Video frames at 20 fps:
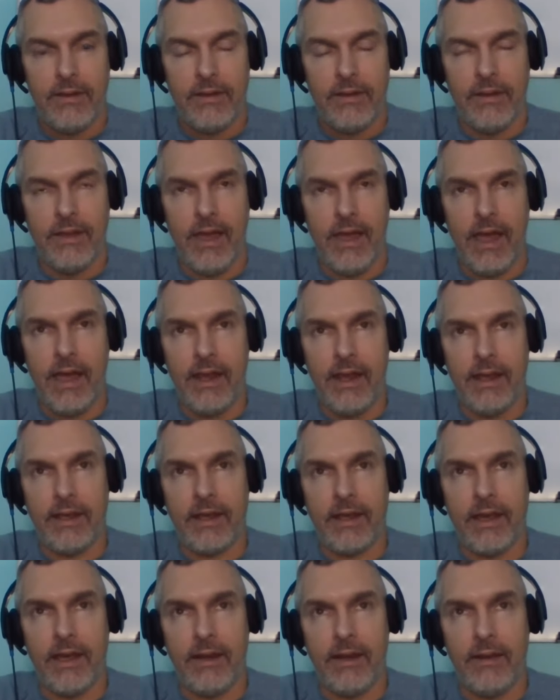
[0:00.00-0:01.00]
that it
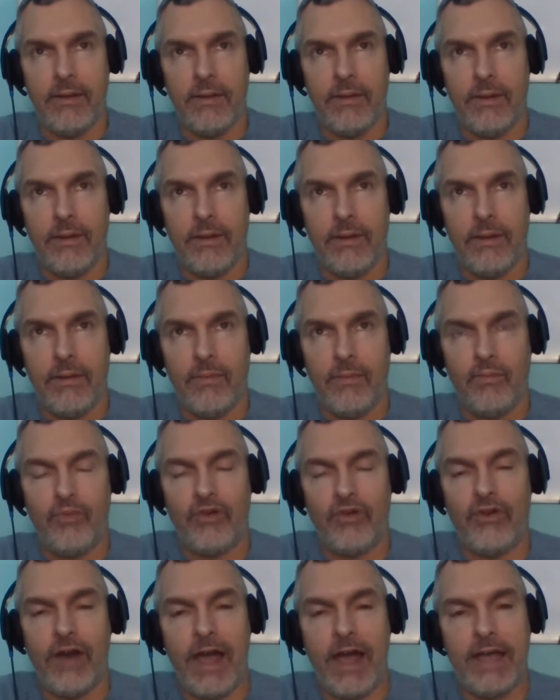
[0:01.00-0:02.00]
kind of
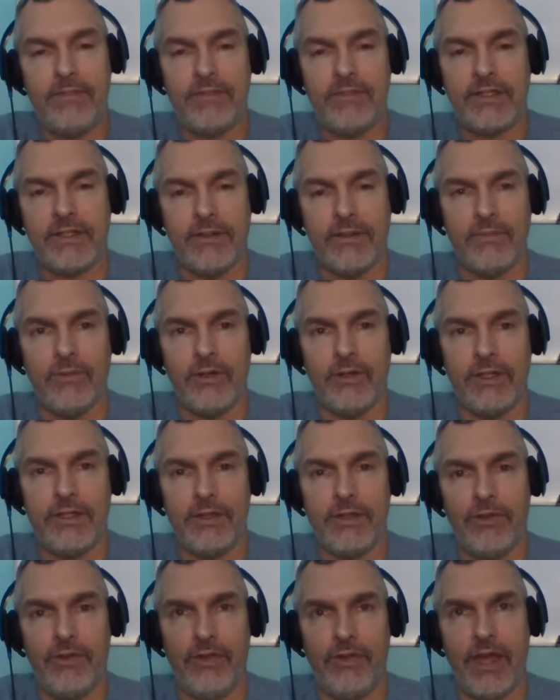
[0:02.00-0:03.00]
primes someone
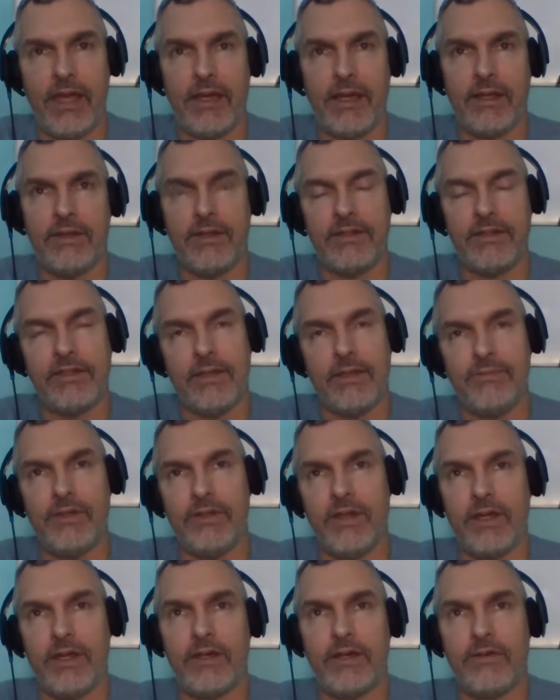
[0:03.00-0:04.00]
to think that
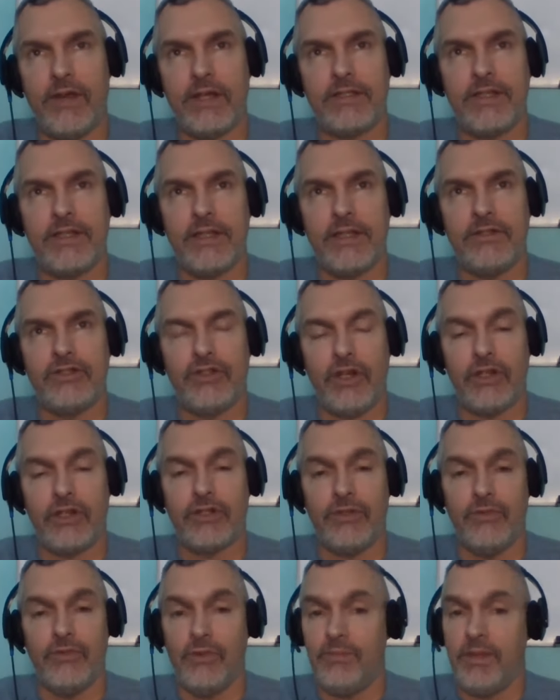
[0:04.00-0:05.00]
something like correct sentence
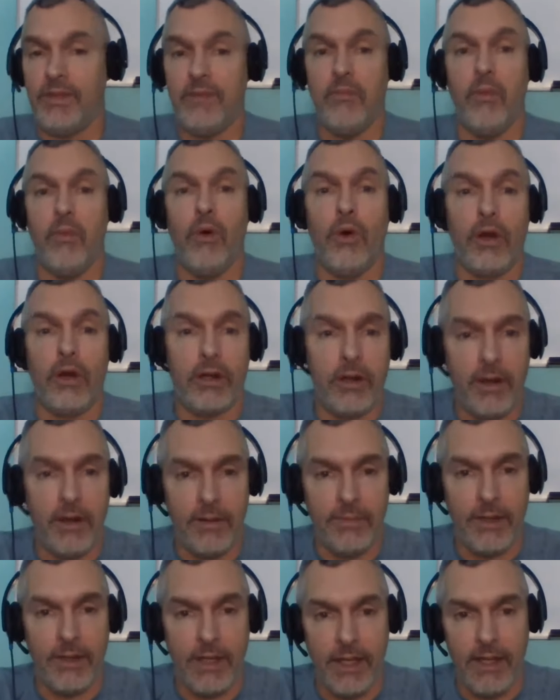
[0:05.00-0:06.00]
structure would be more
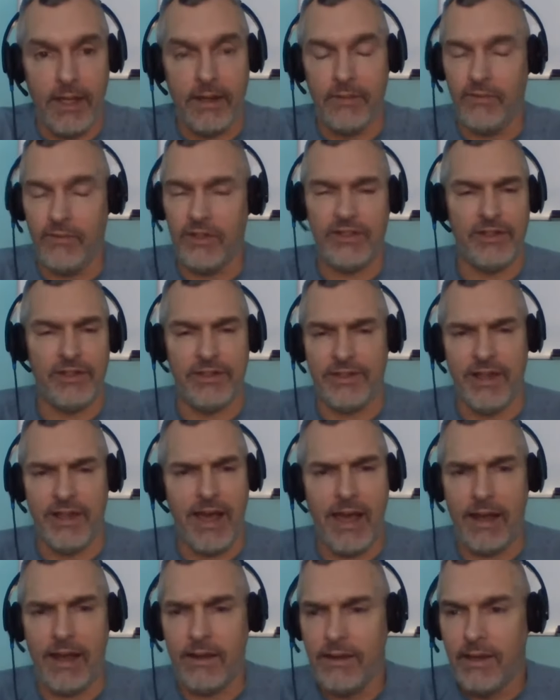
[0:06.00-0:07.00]
complicated, which it's
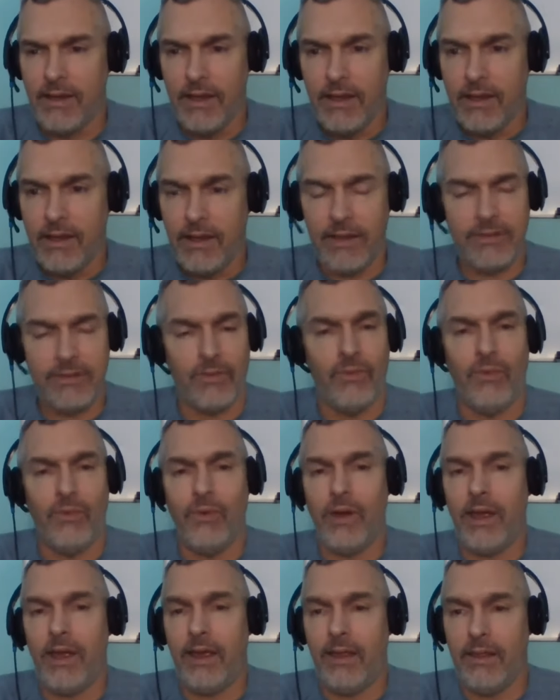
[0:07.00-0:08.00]
not. It's
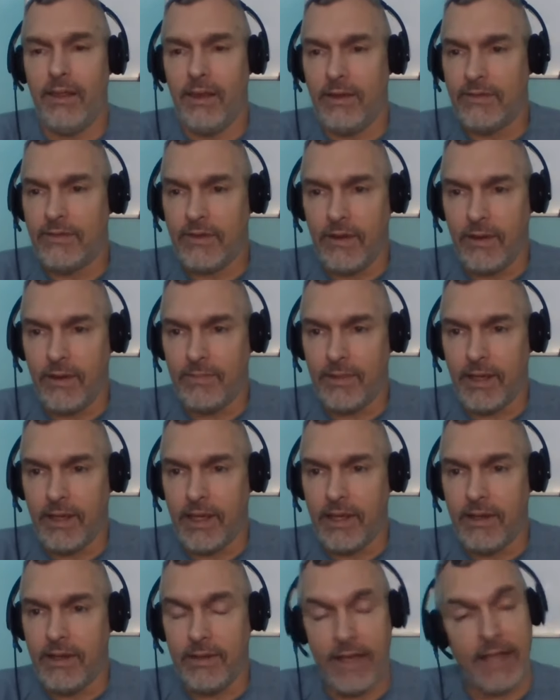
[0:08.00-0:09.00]
way less
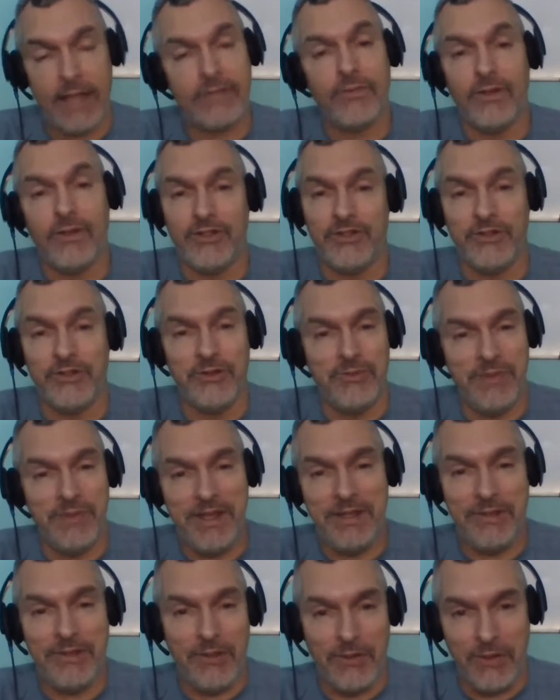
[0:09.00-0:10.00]
complicated. That's what drew me
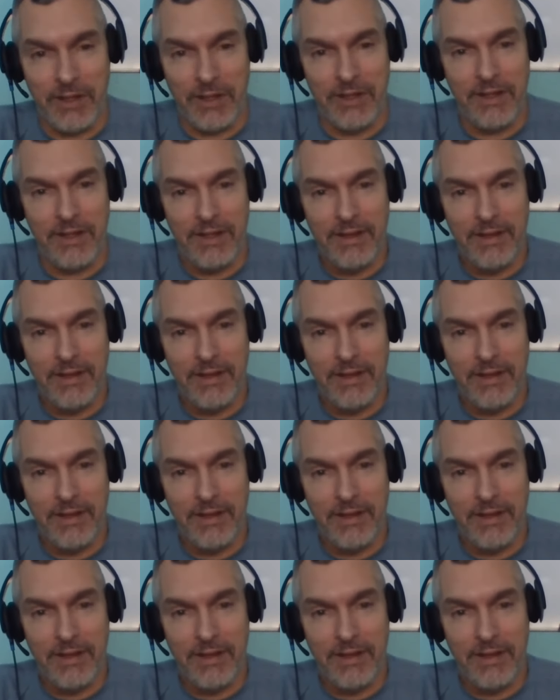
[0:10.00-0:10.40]
to it.